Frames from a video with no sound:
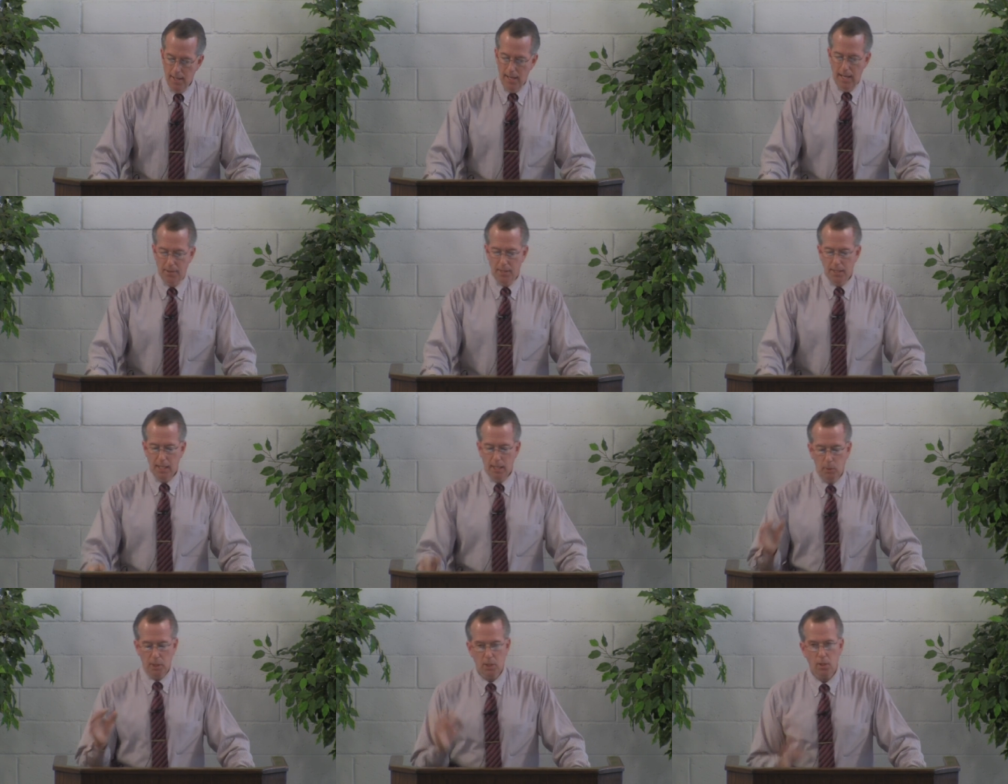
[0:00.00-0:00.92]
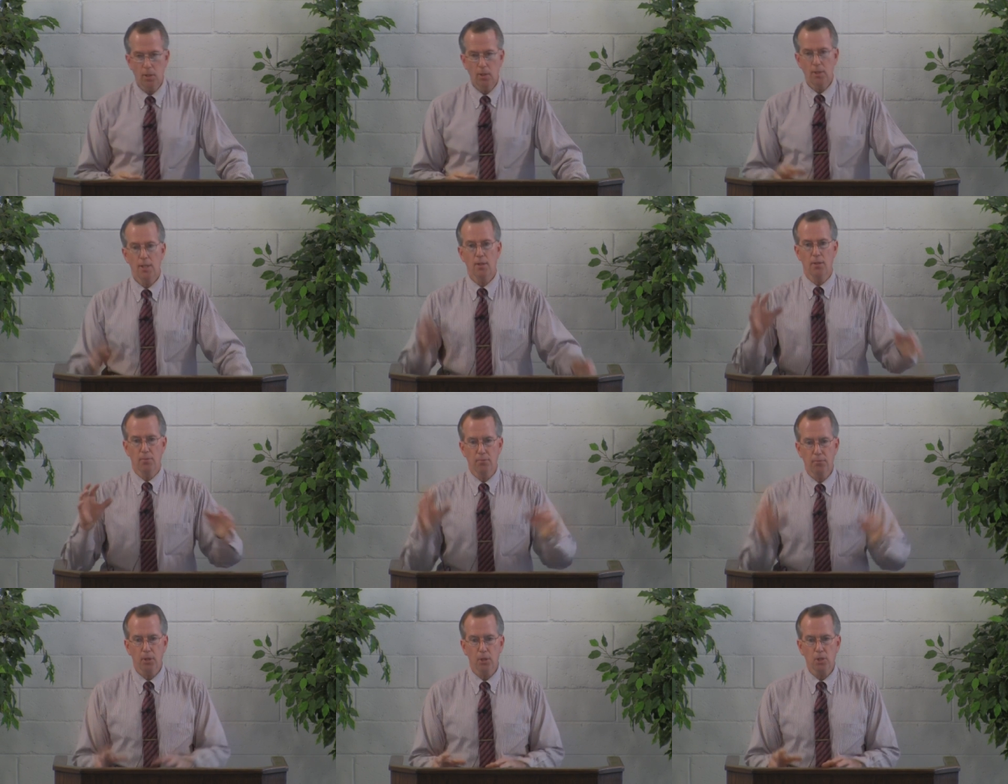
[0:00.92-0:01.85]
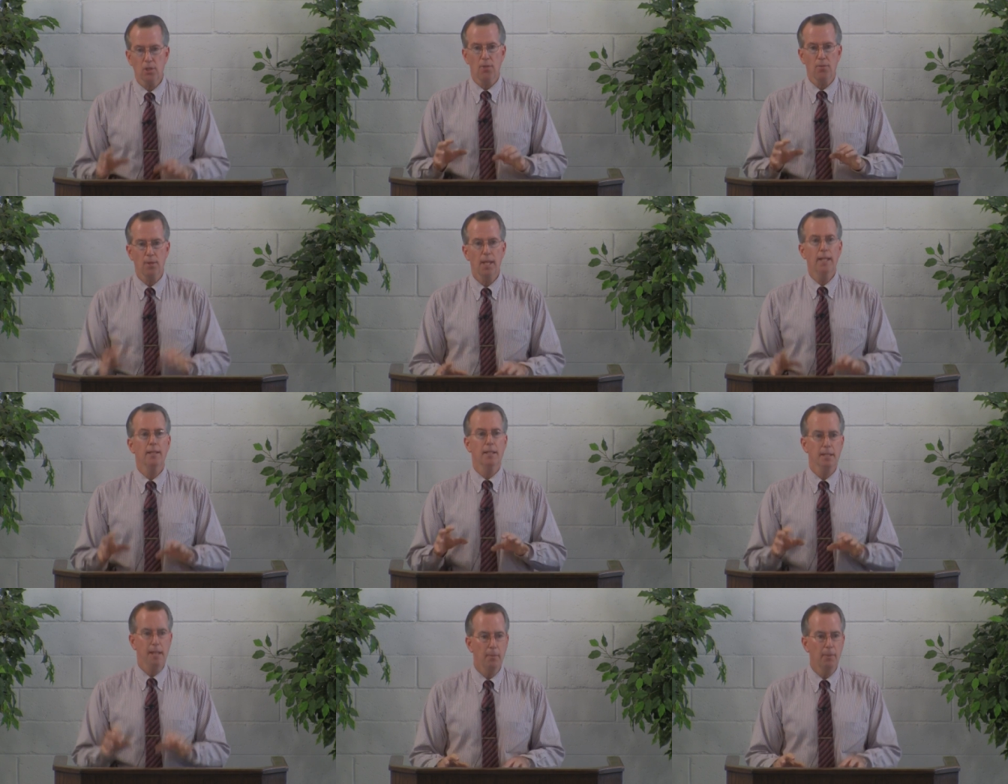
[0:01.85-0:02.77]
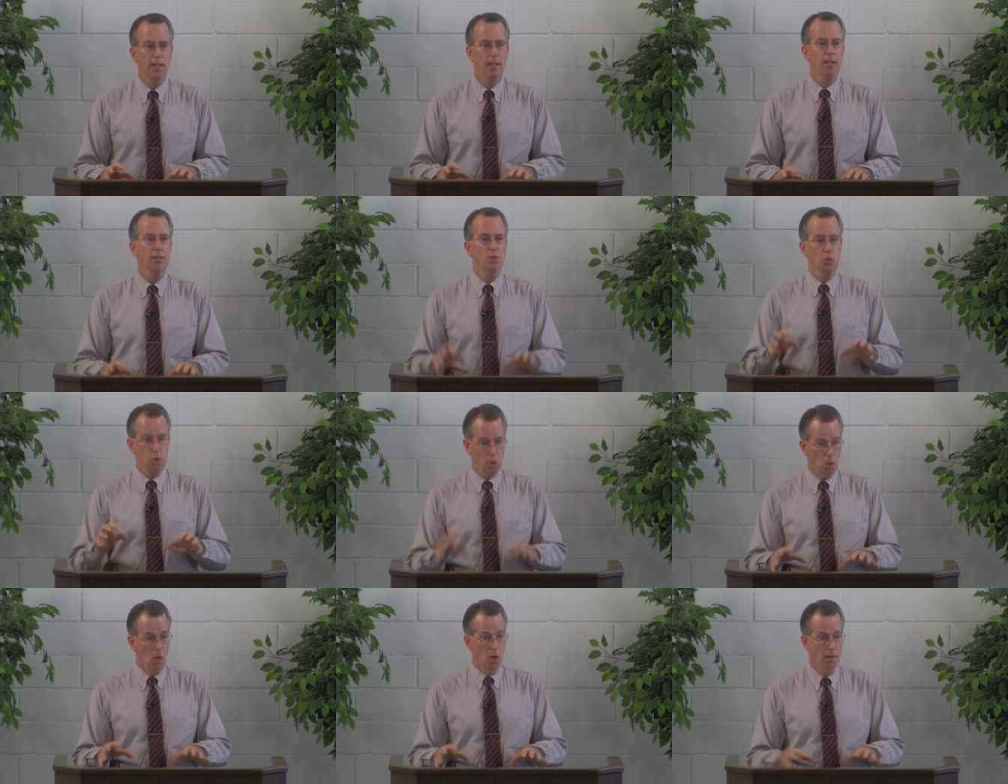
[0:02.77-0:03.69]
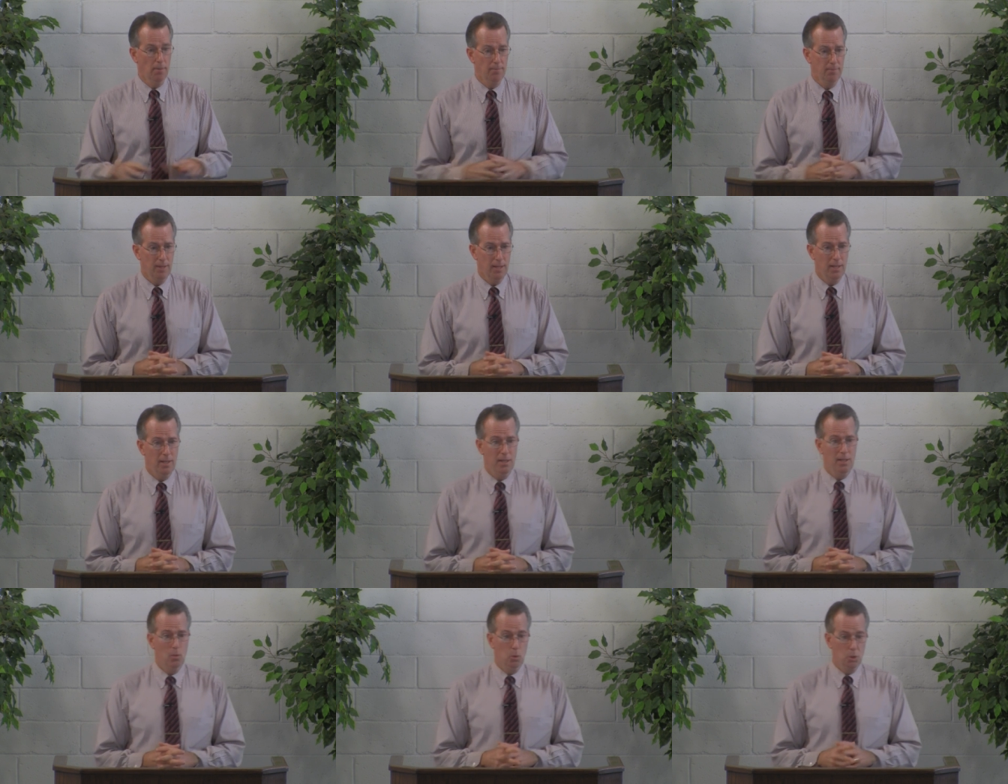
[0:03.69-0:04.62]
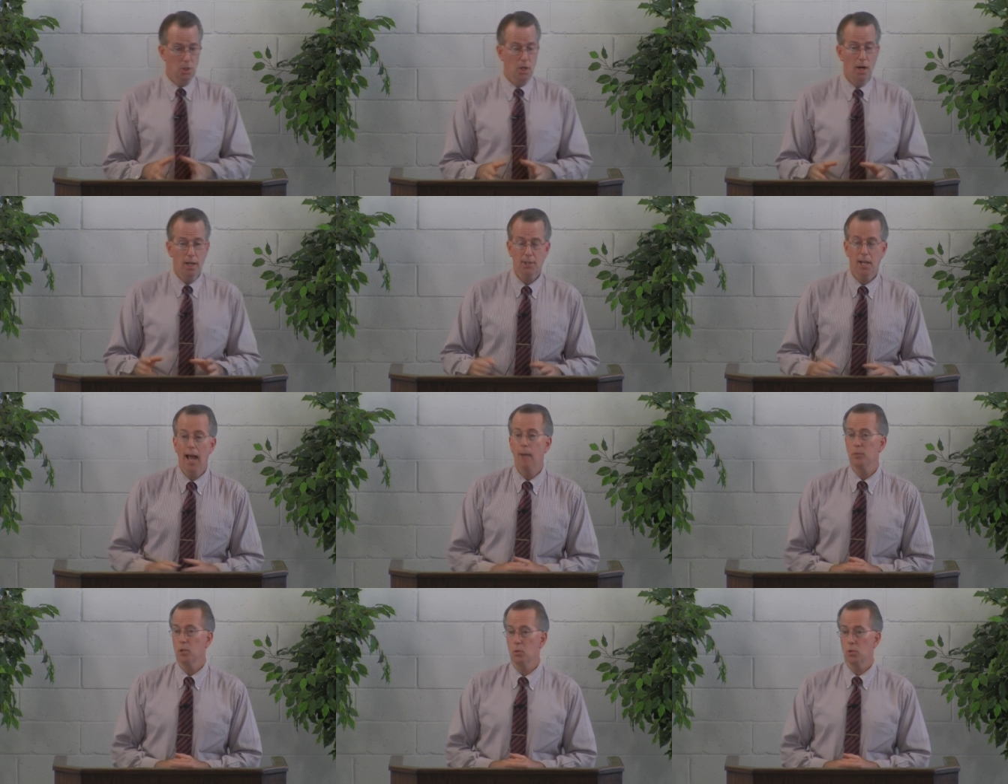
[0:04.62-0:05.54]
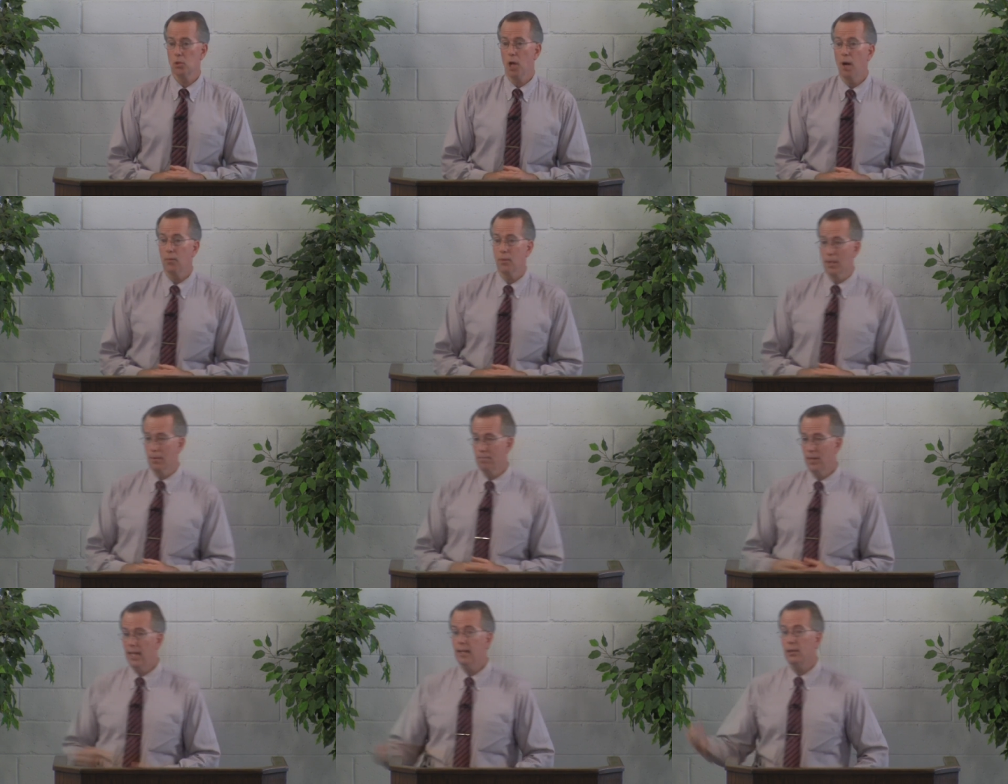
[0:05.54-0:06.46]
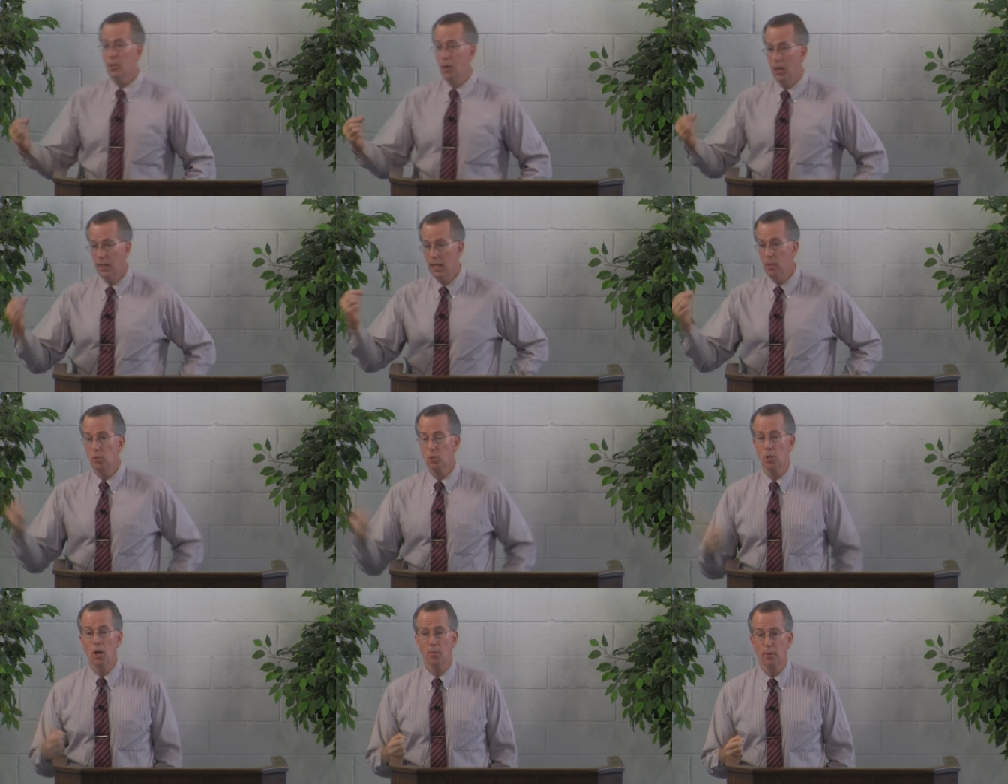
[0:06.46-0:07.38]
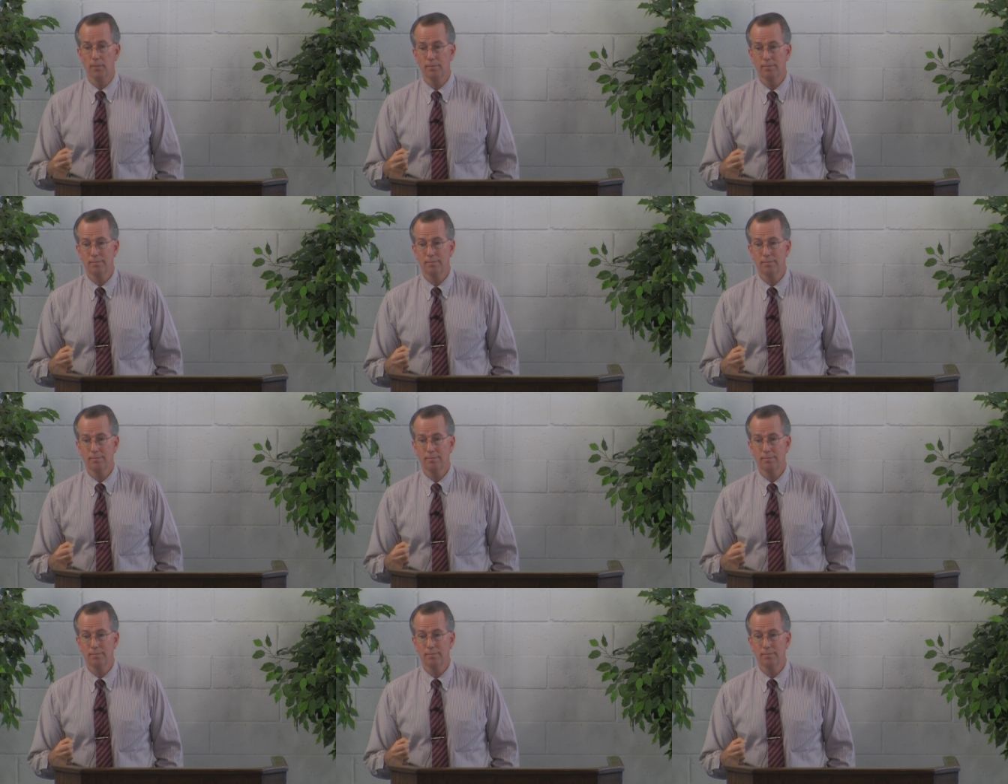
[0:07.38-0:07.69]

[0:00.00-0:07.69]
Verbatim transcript: and then he returned it, the first thing that Nebuchadnezzar saw was God's absolute sovereignty. He thought he was sovereign.